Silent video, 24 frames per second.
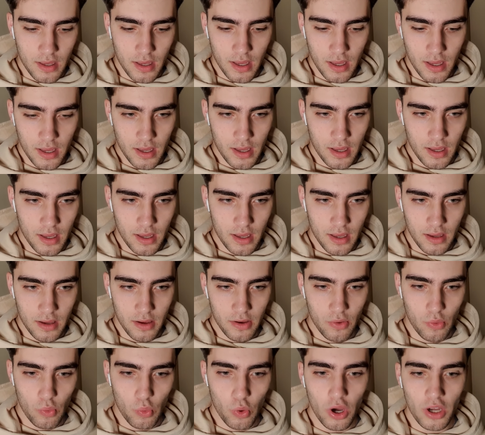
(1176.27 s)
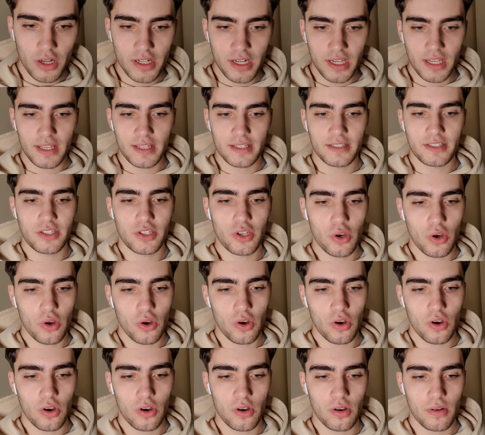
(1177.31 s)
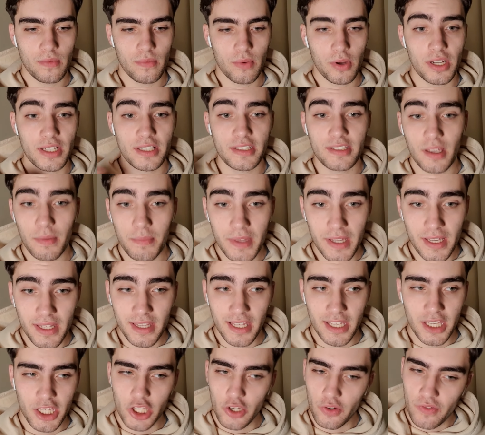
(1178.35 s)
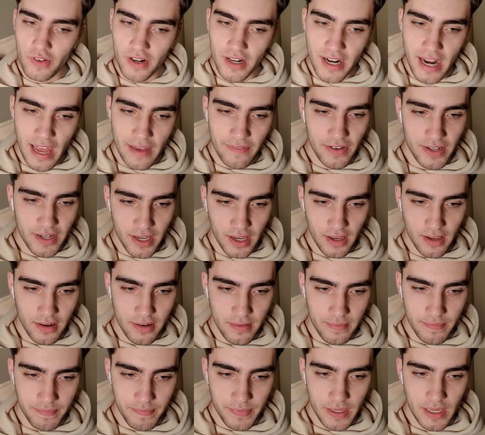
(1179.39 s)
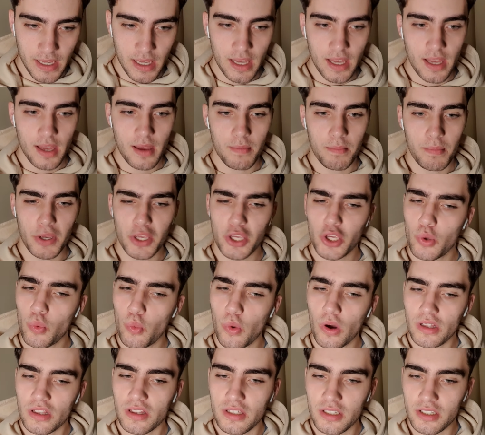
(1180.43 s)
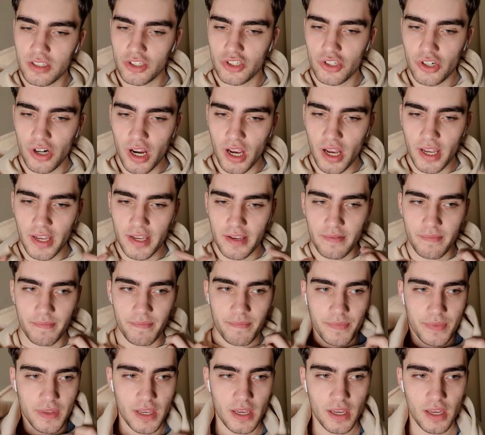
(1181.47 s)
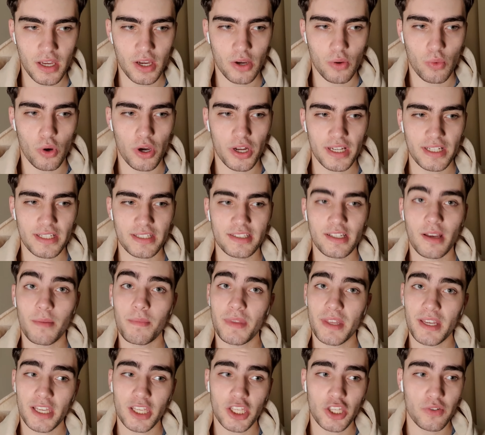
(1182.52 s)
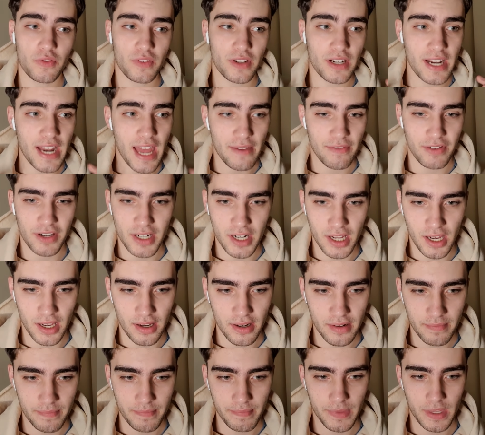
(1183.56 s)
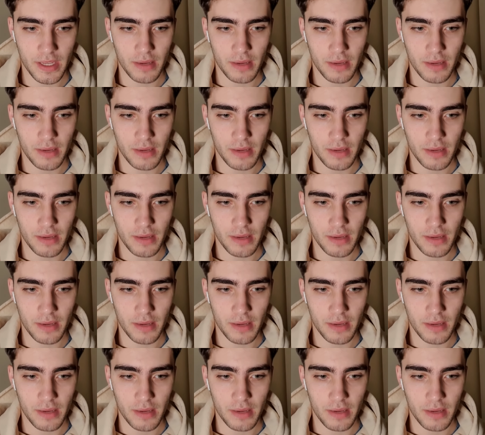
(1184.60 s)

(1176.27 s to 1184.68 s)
Uh, what is your. What is something that you've never done but you want to try? What is something you've never done